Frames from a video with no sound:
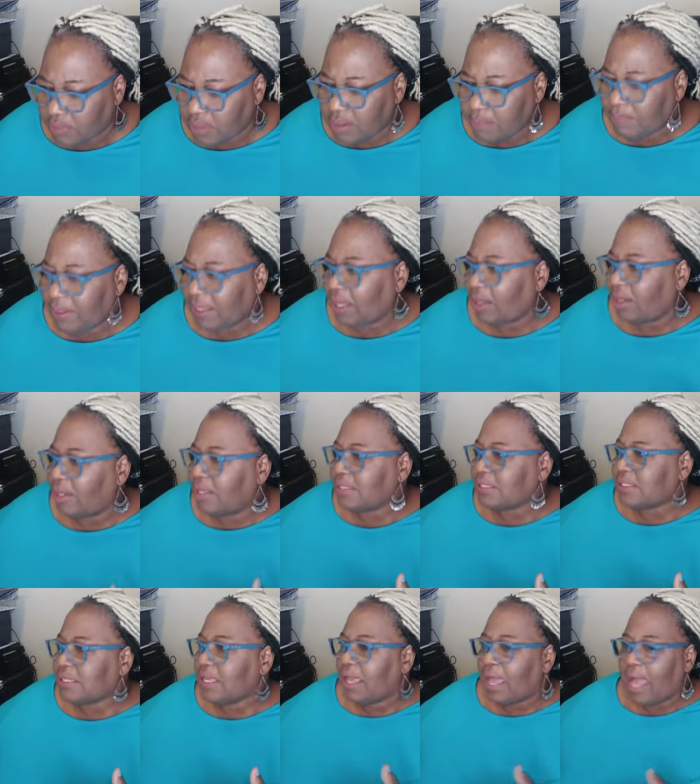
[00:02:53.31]

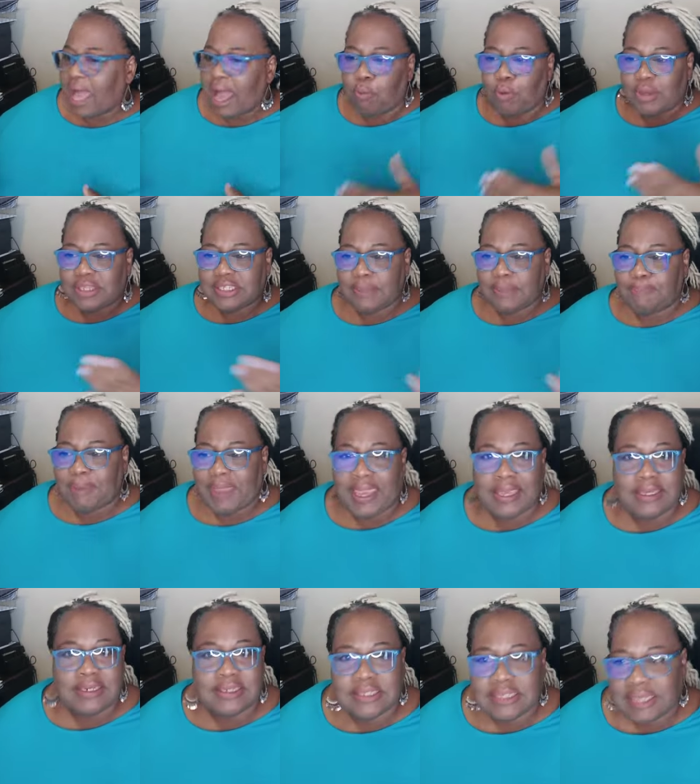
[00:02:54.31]
because I wasn't
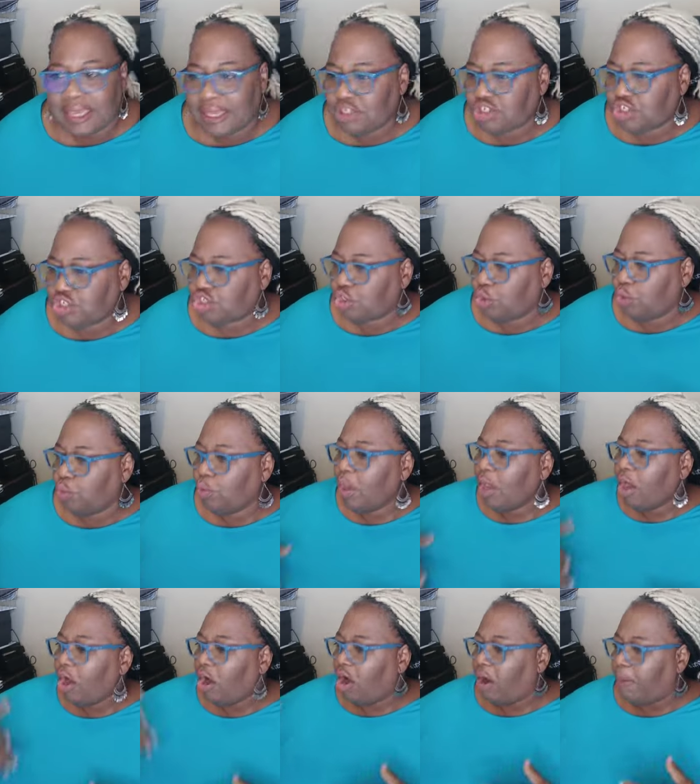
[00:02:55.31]
paying attention to
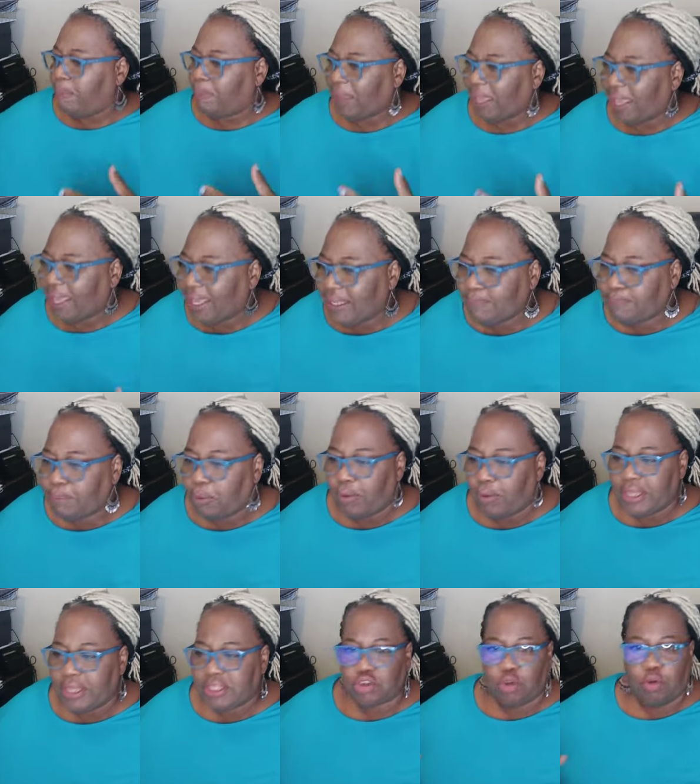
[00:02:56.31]
her pain
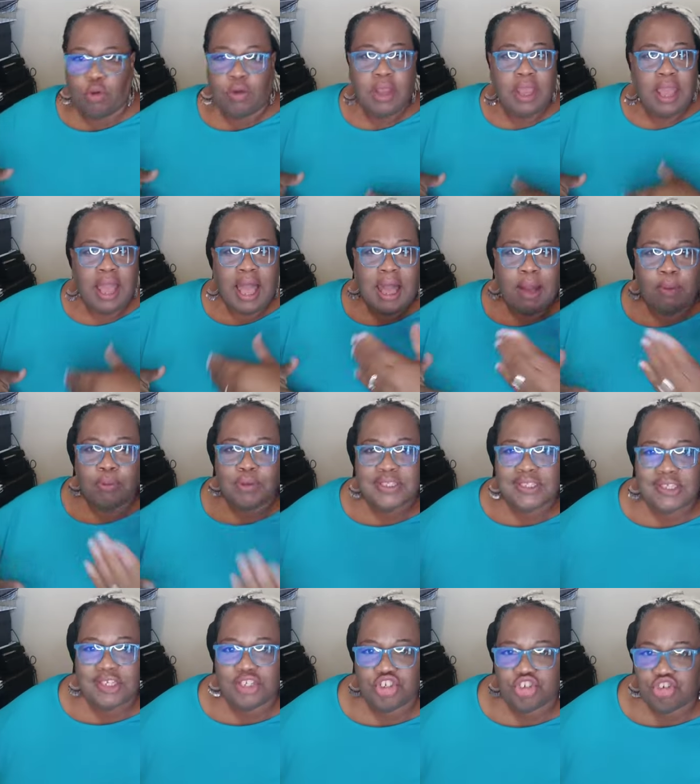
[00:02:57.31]
points or I was
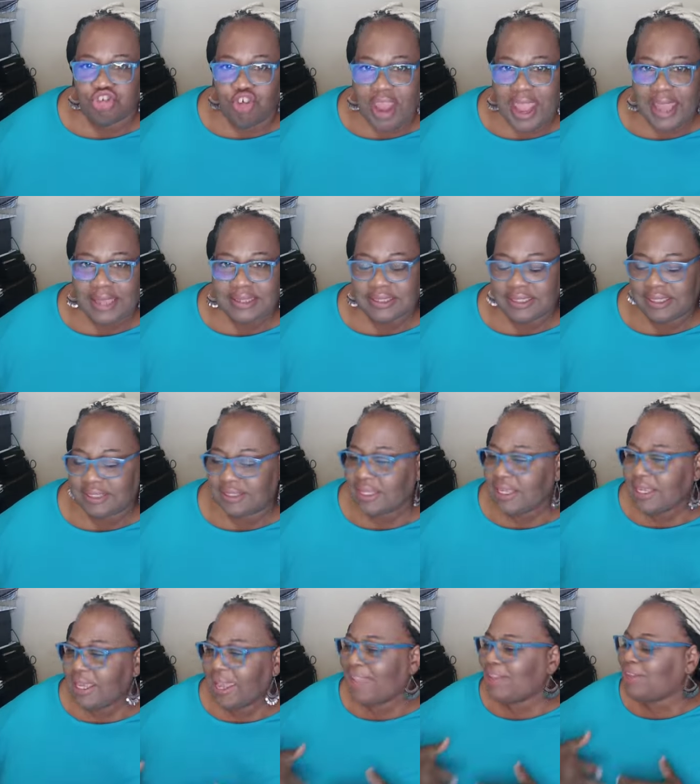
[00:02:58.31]
distracted.
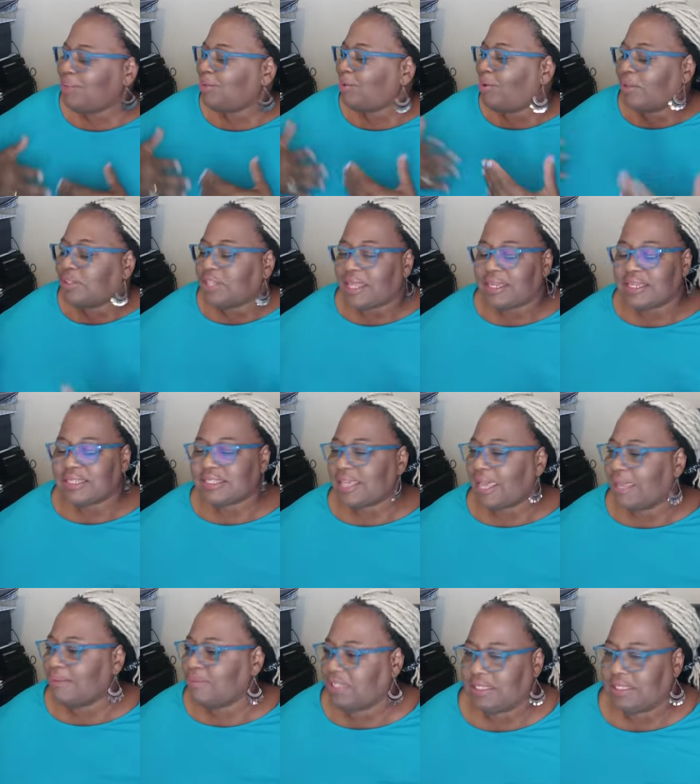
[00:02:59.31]
And, a lot of
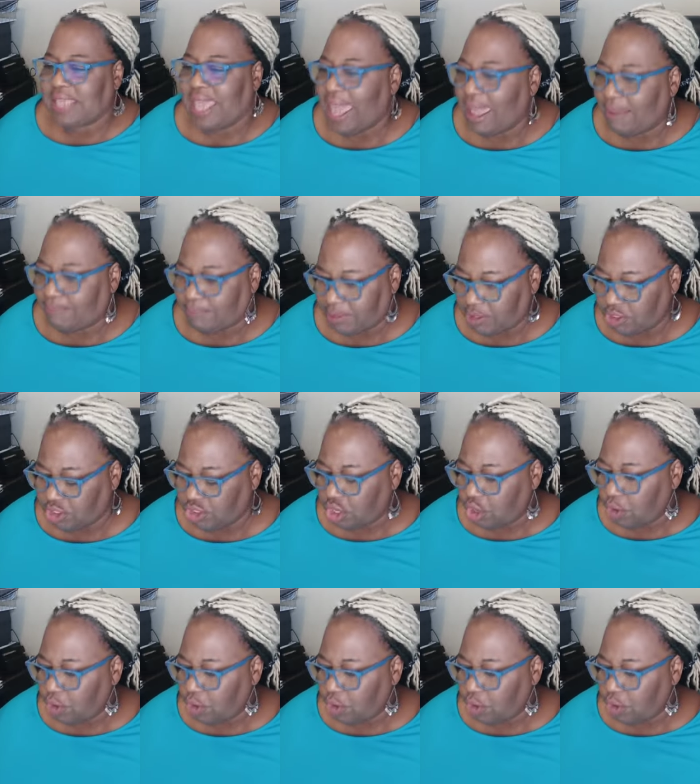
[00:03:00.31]
times this happens,